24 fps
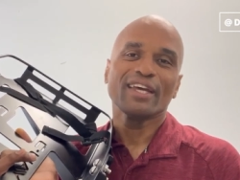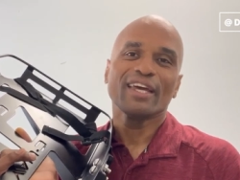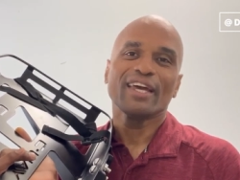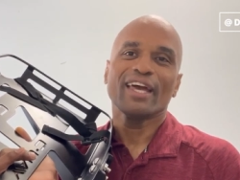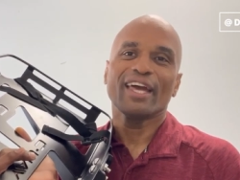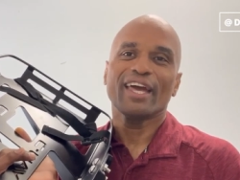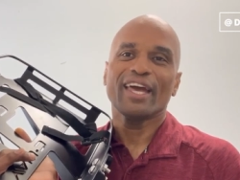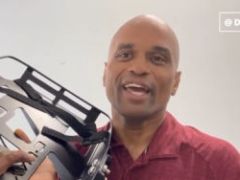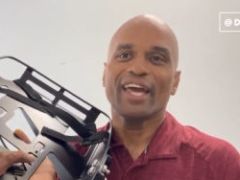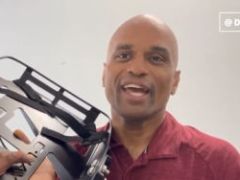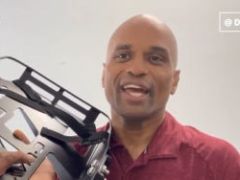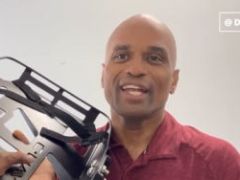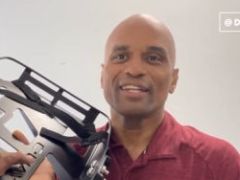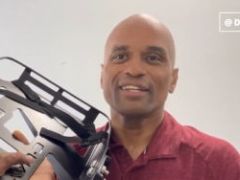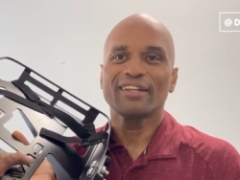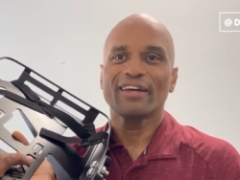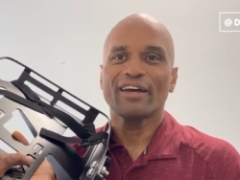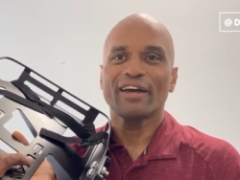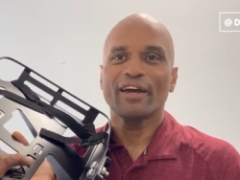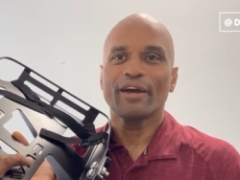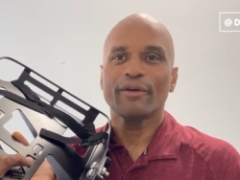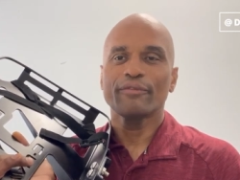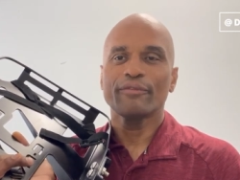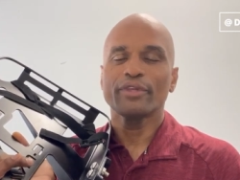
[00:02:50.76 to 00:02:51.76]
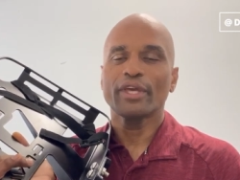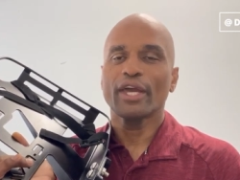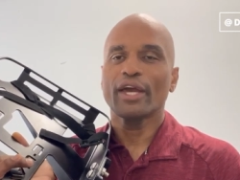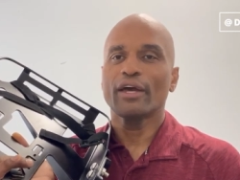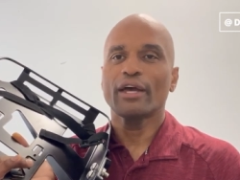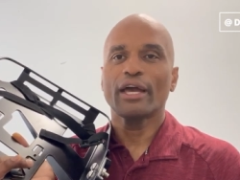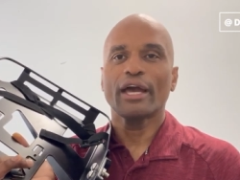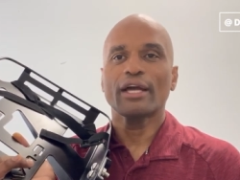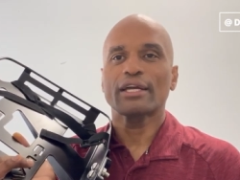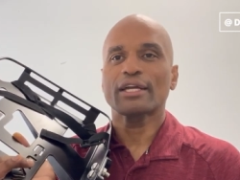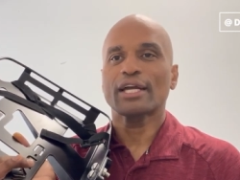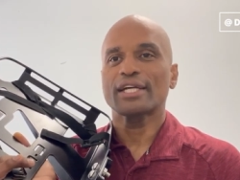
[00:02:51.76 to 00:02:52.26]
And uh,
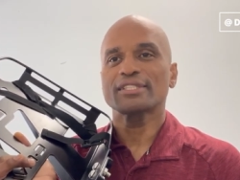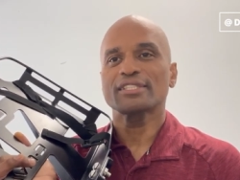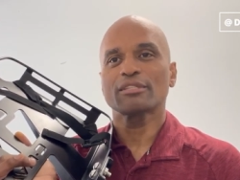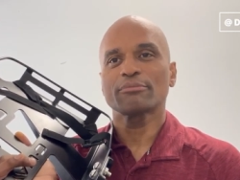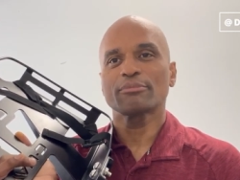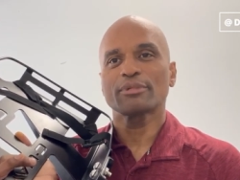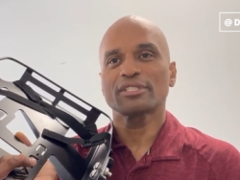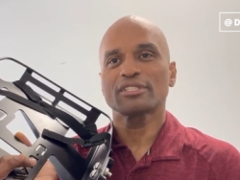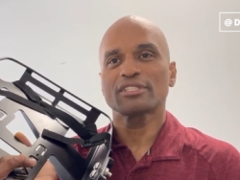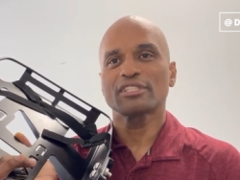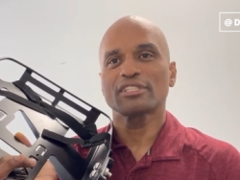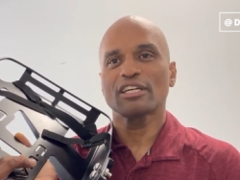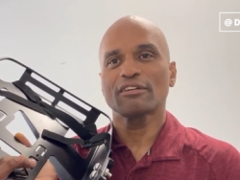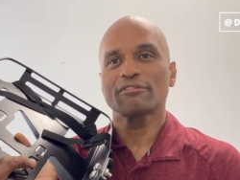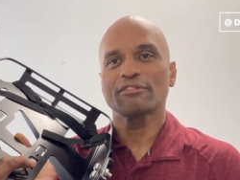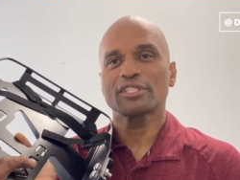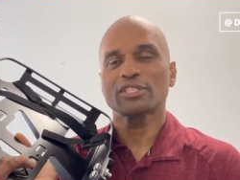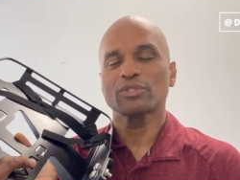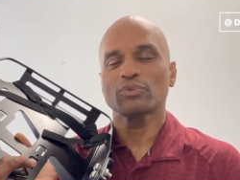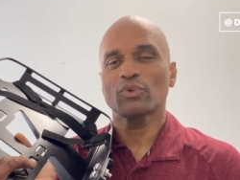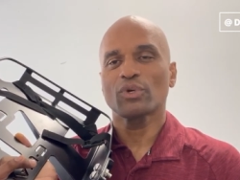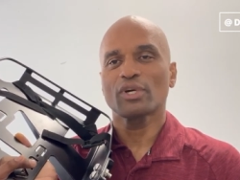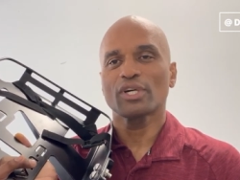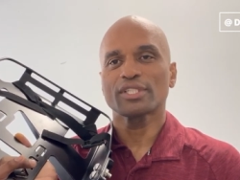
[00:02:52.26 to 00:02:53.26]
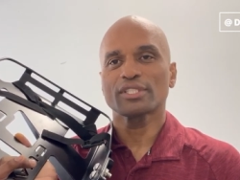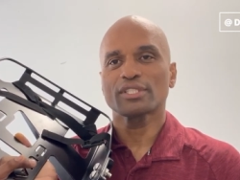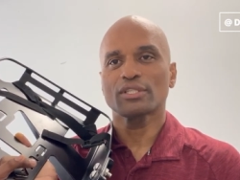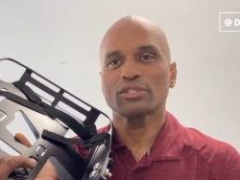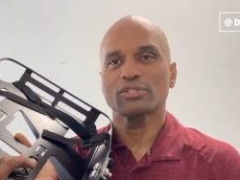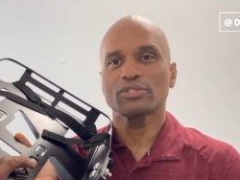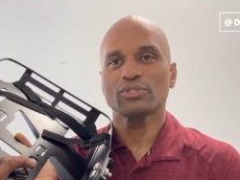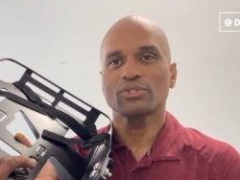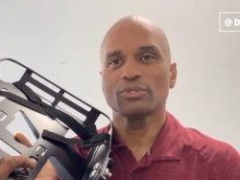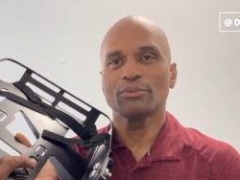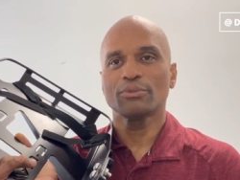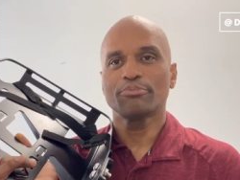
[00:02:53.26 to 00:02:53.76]
yeah, customer service
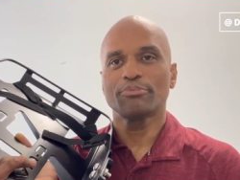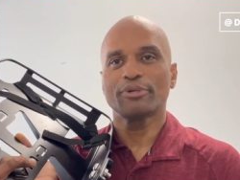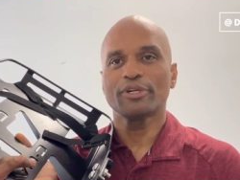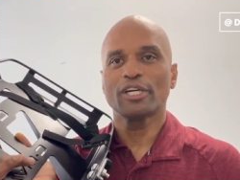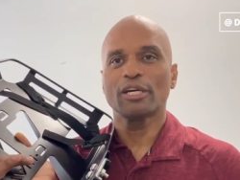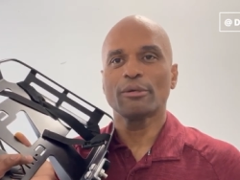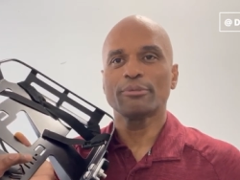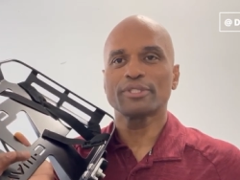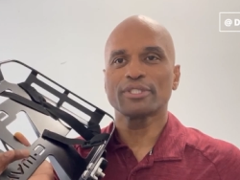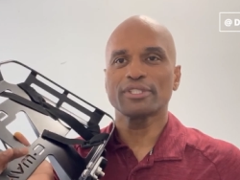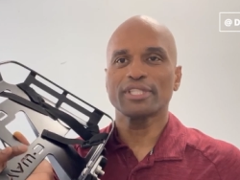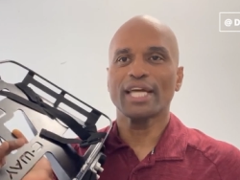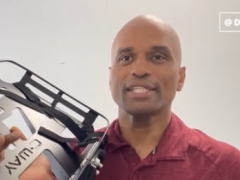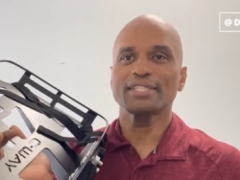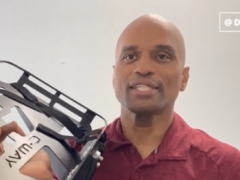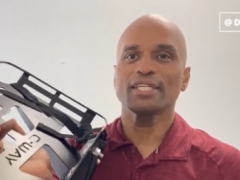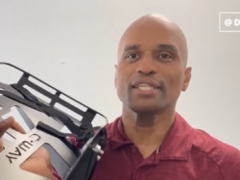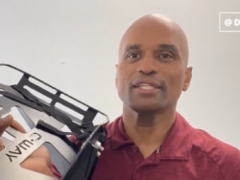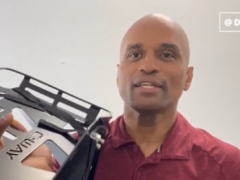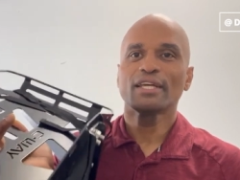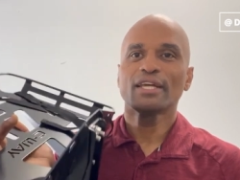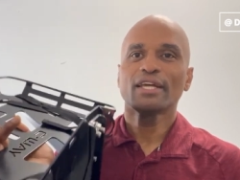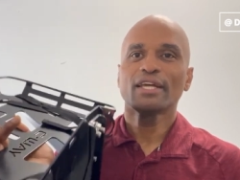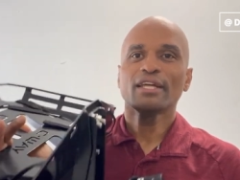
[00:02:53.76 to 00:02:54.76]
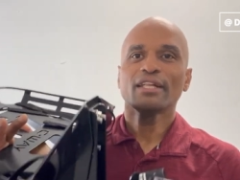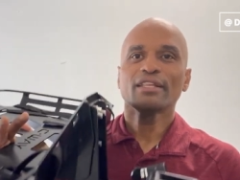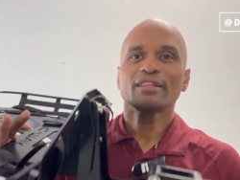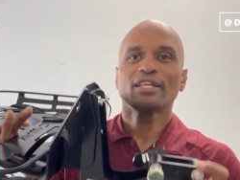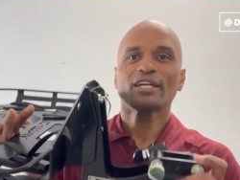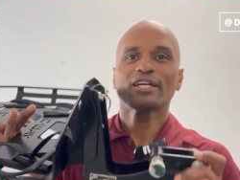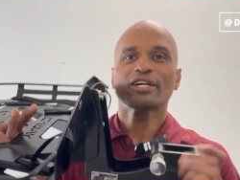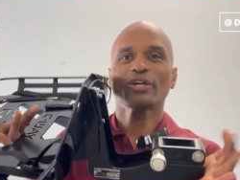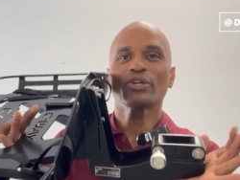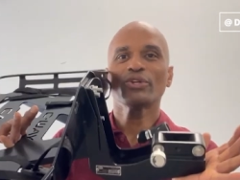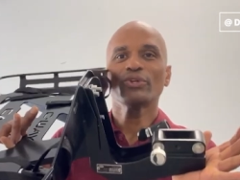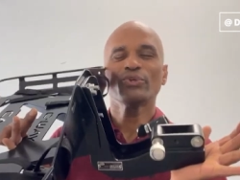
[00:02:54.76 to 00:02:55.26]
was superb. So that's it,
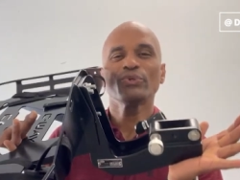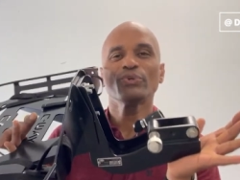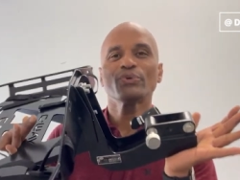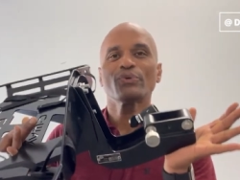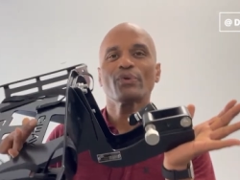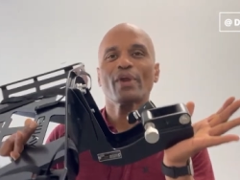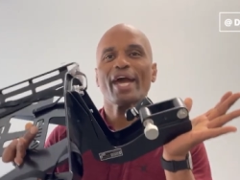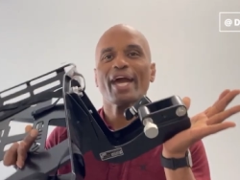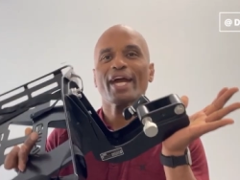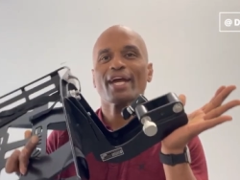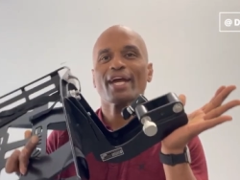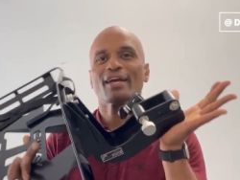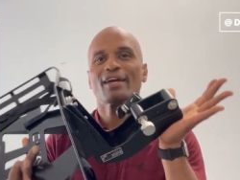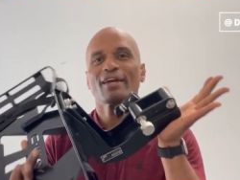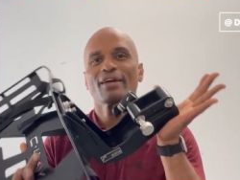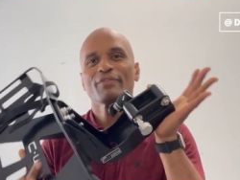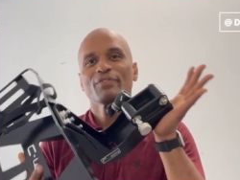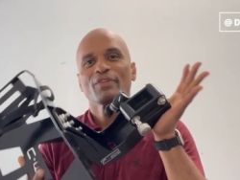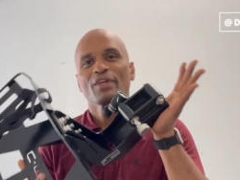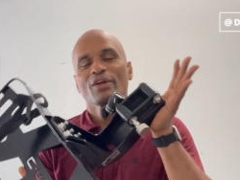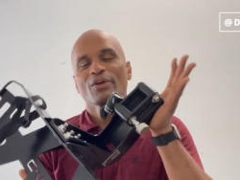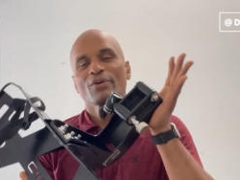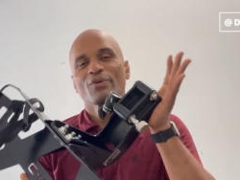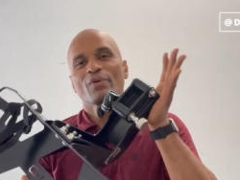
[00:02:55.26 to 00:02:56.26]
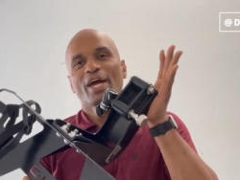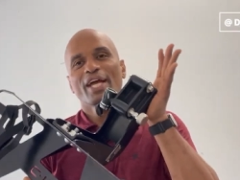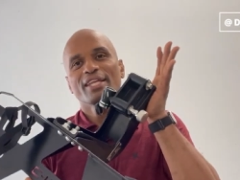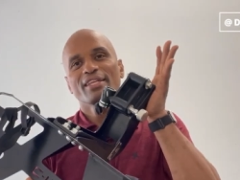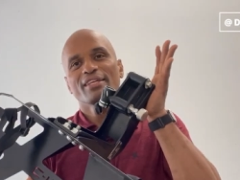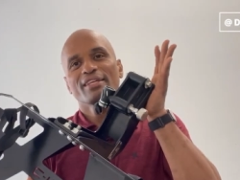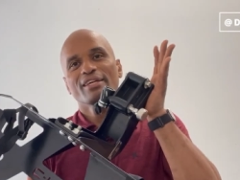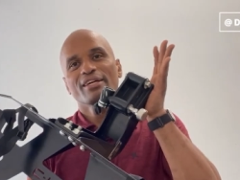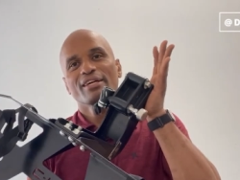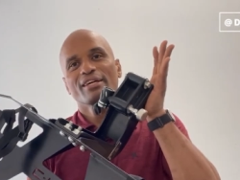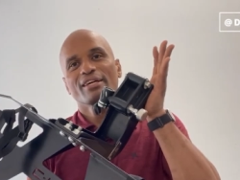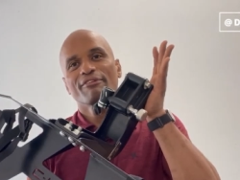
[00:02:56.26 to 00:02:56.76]
the canoe rack right
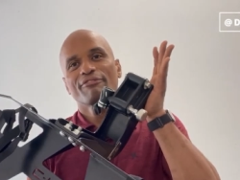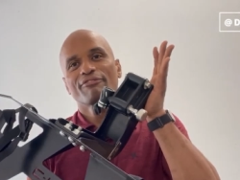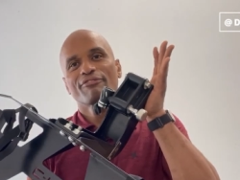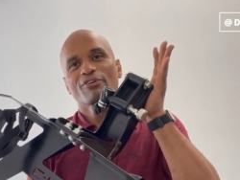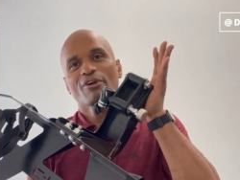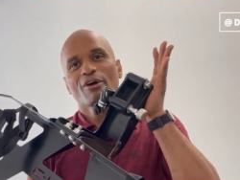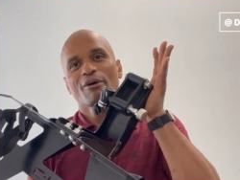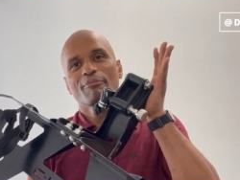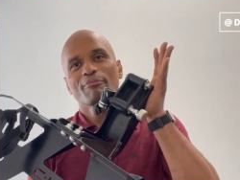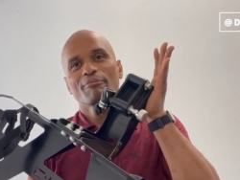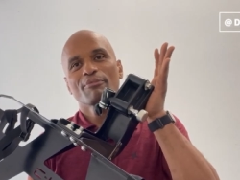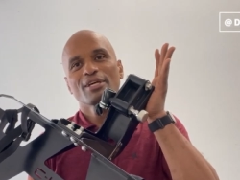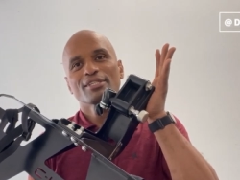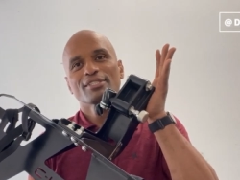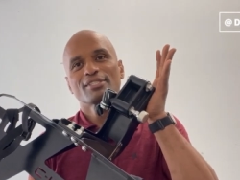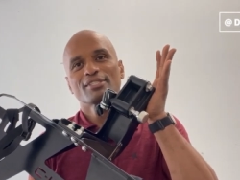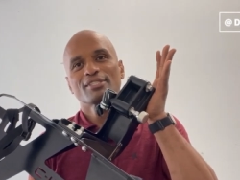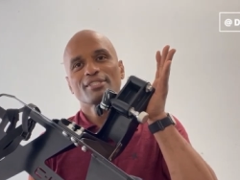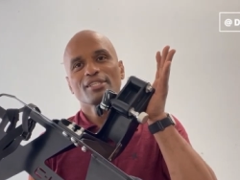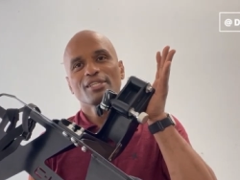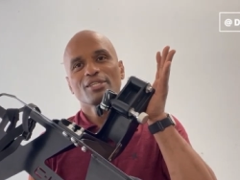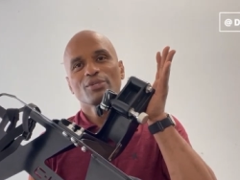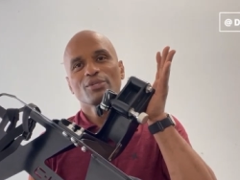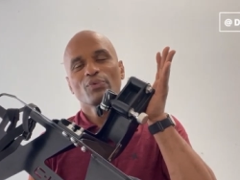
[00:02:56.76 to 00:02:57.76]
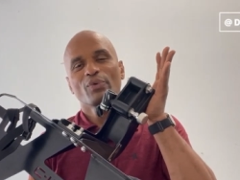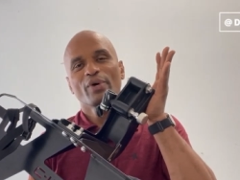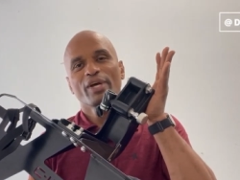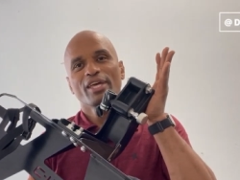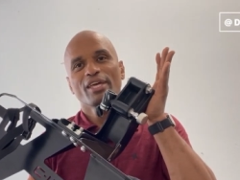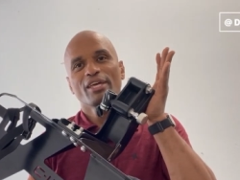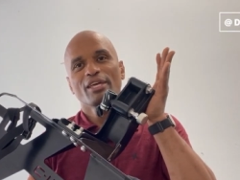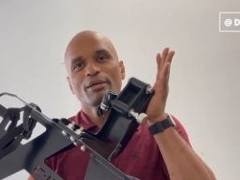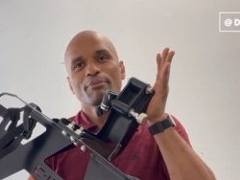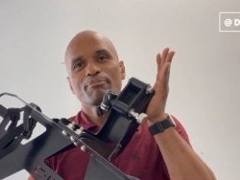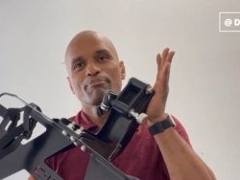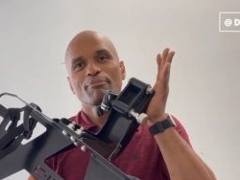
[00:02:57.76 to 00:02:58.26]
here from
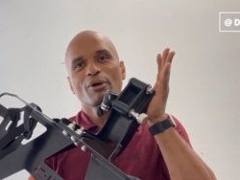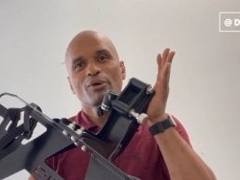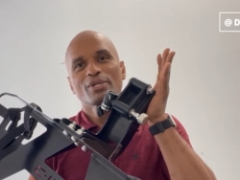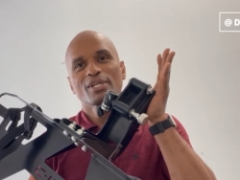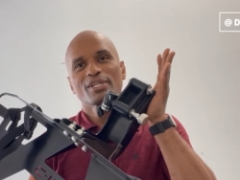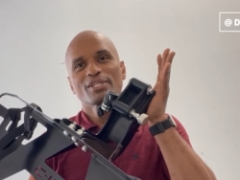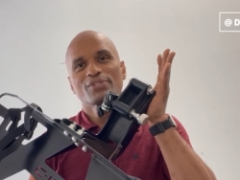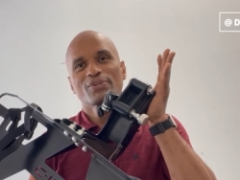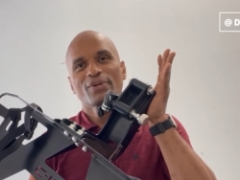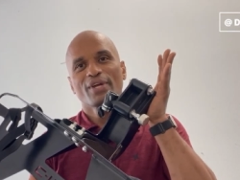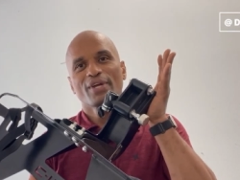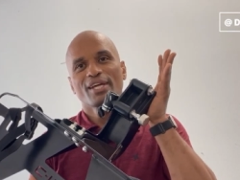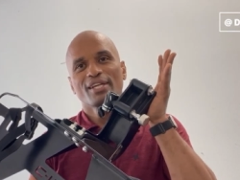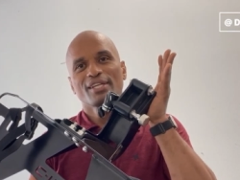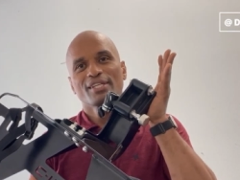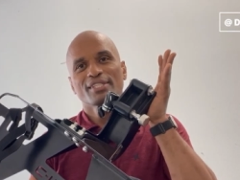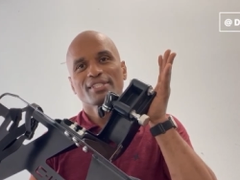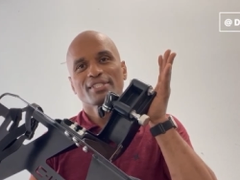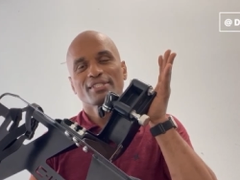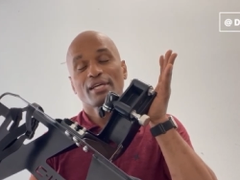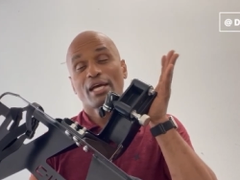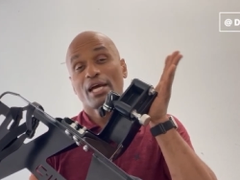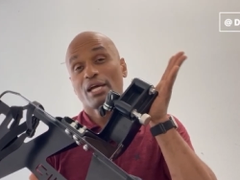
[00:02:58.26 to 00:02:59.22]
C-Way Motor Trailers.